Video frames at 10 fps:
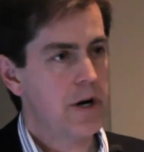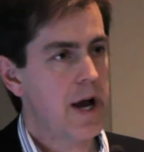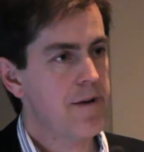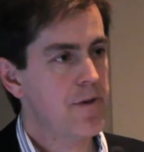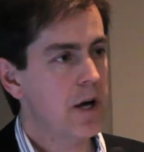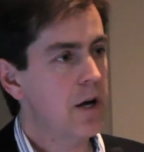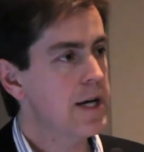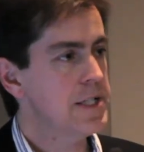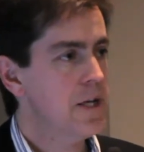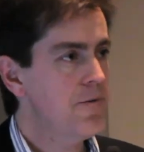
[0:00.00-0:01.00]
you have a lot
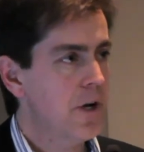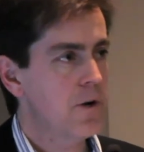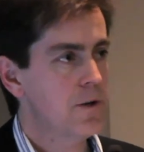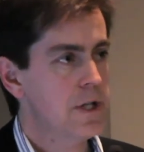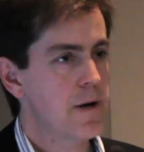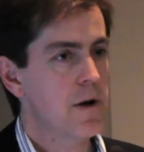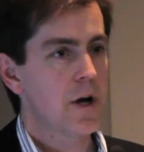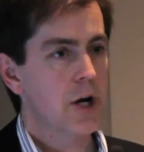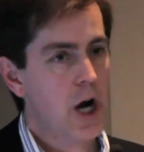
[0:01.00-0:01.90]
of difficulty